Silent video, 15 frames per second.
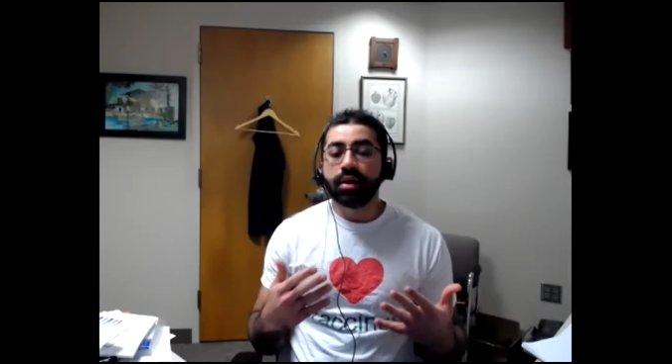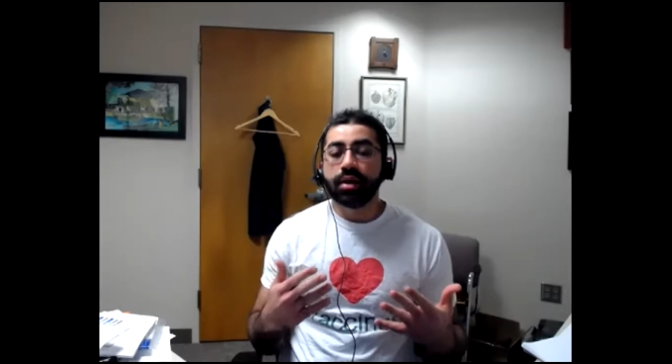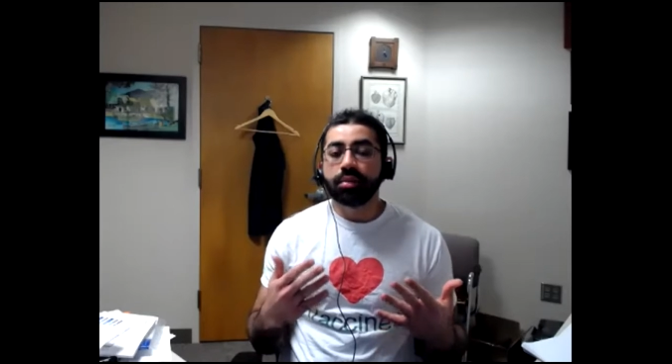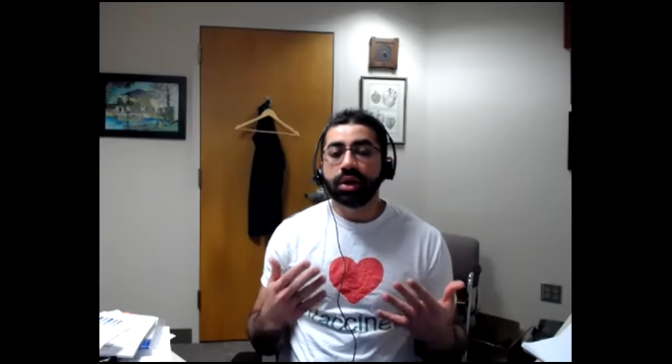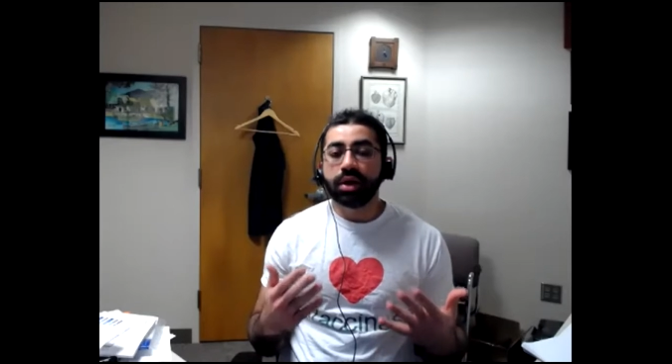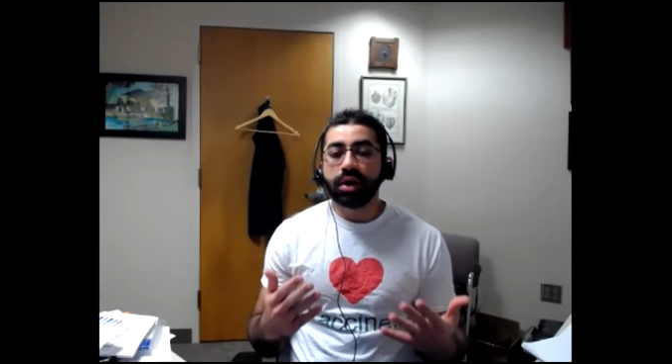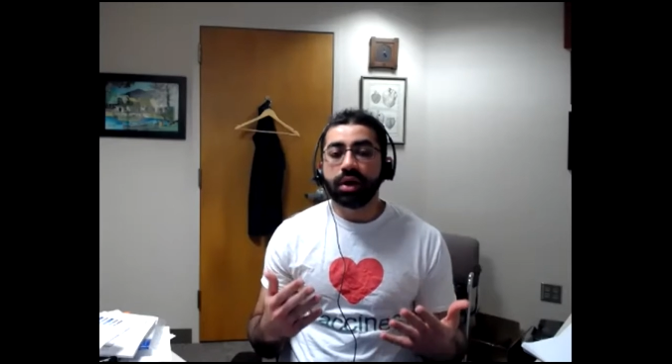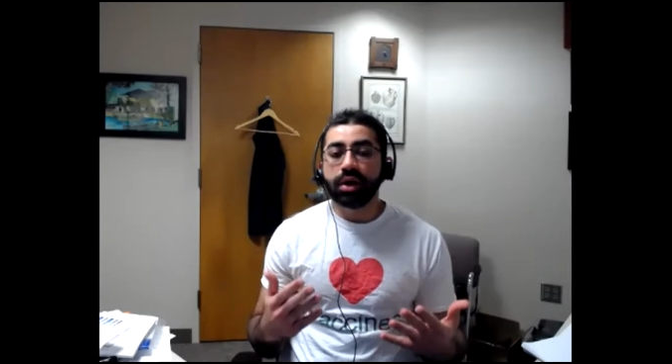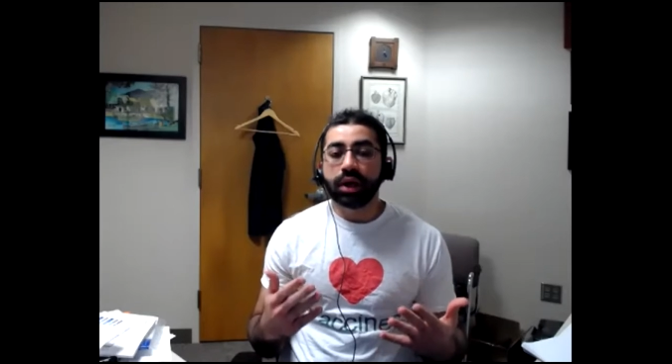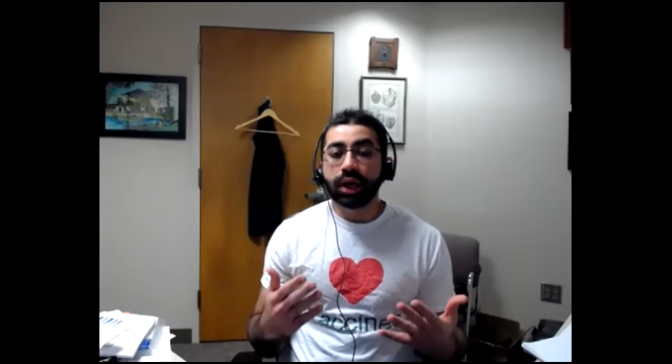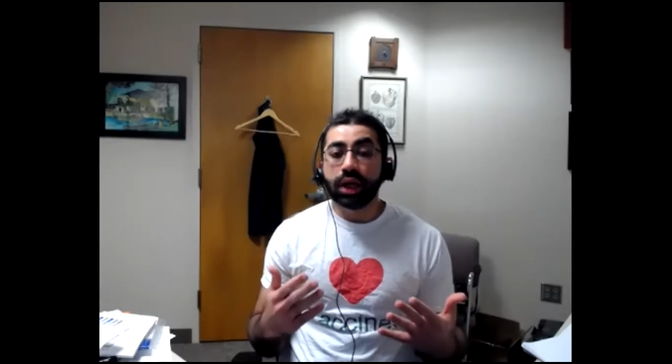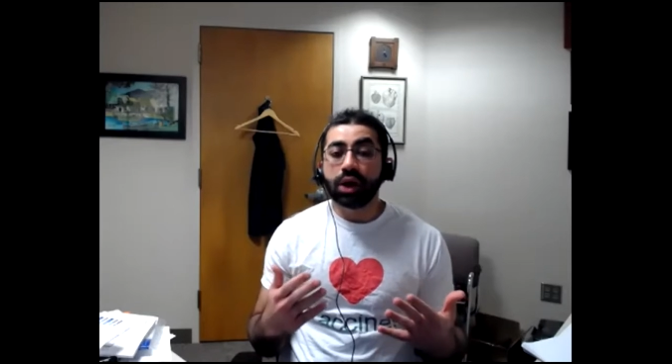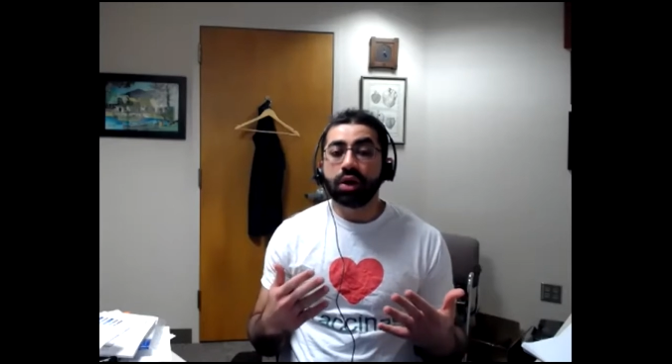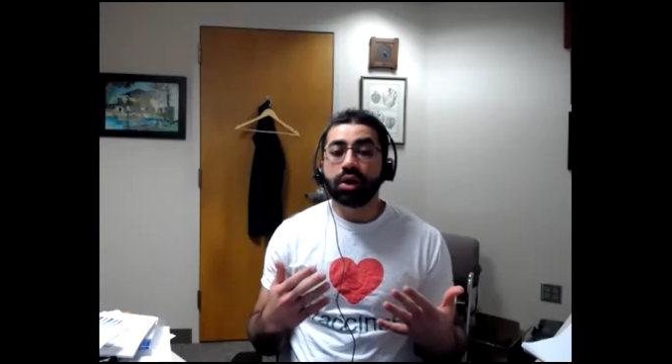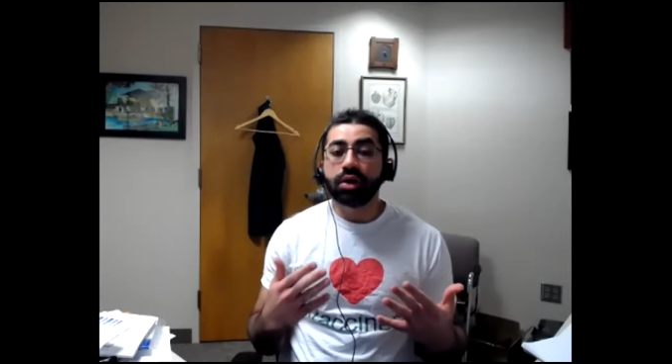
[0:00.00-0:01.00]

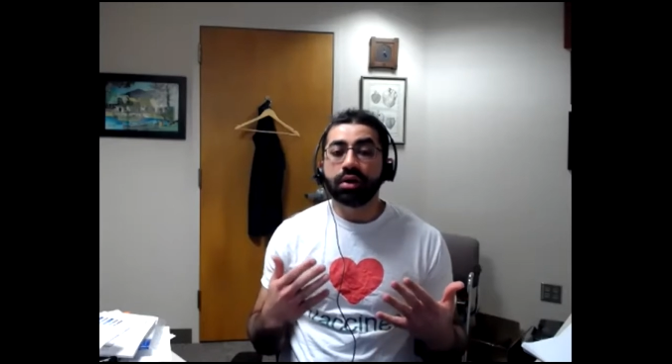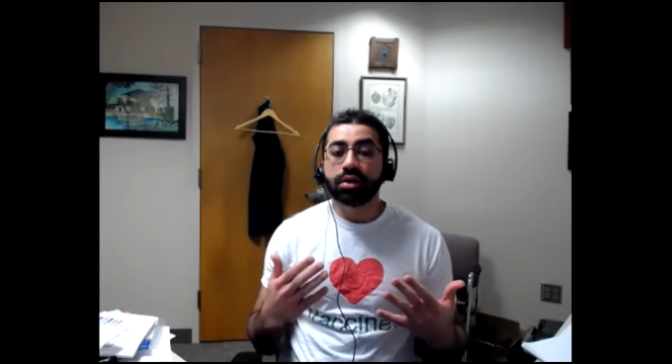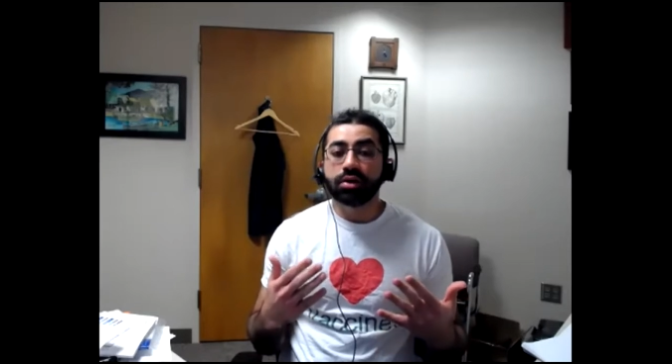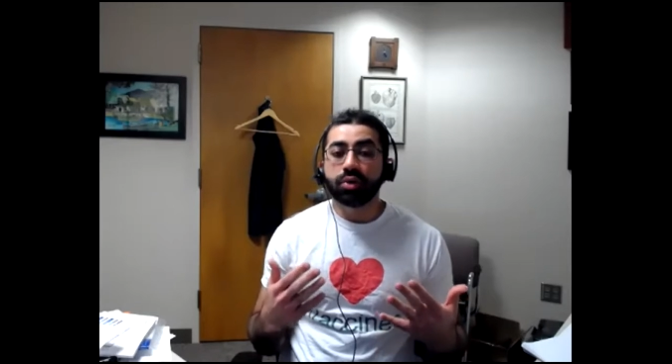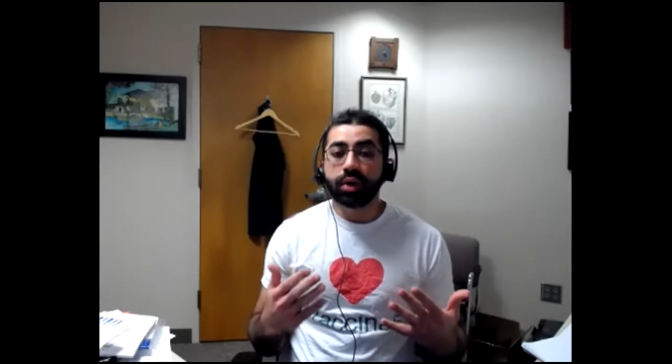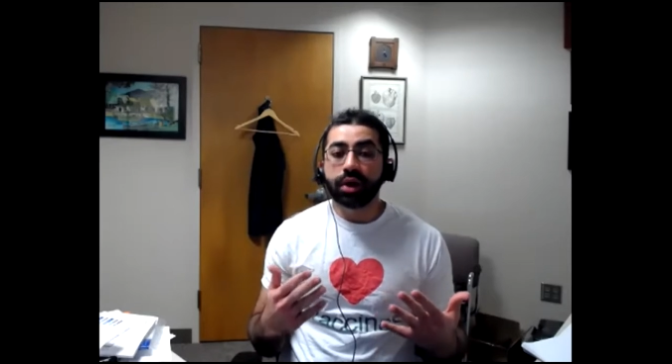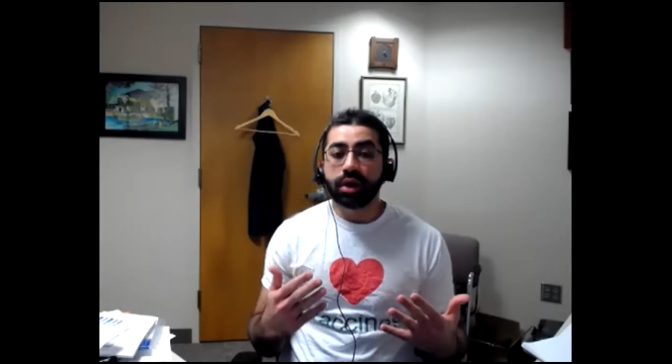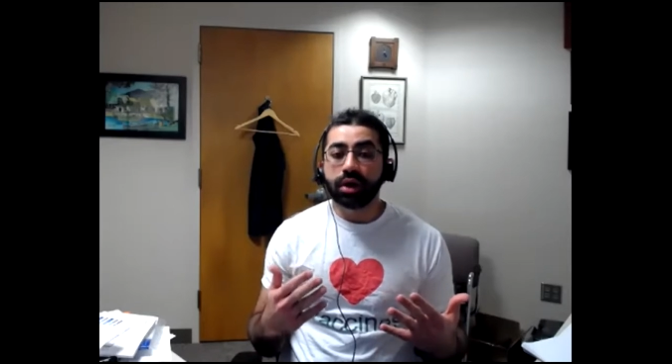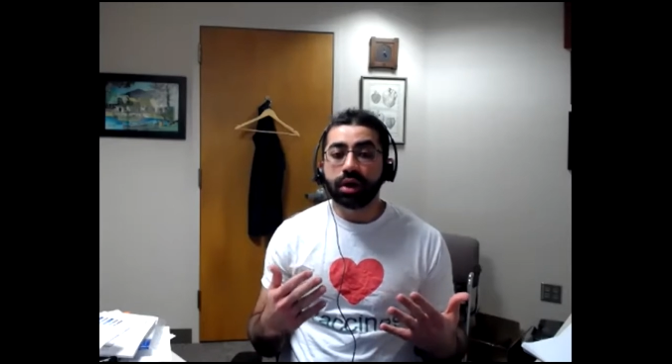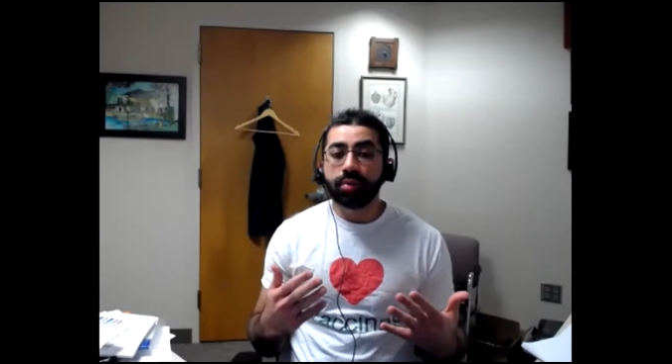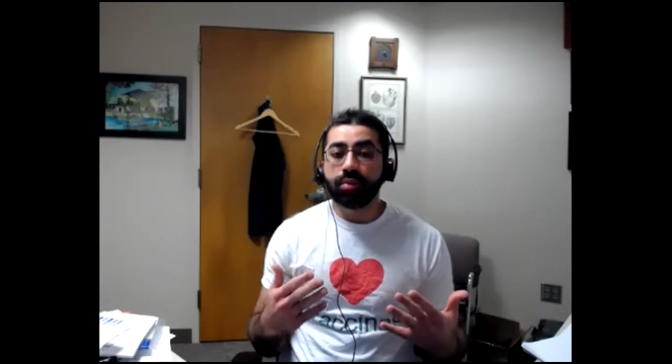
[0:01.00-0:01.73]
material on Twitter